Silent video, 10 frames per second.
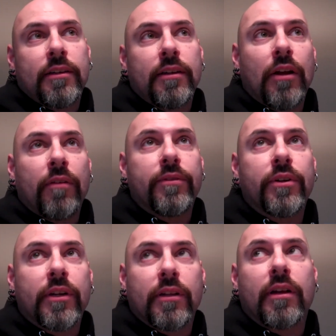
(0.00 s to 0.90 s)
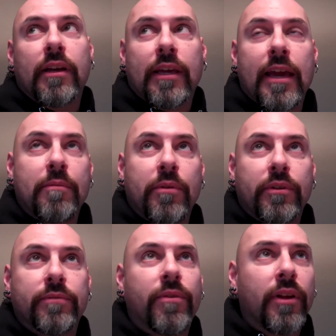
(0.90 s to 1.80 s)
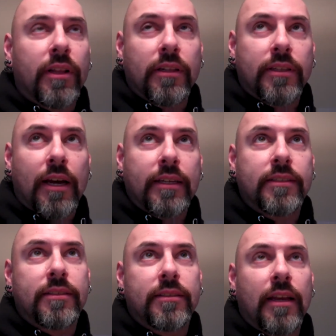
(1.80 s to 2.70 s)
If you're in a game where there's very little dice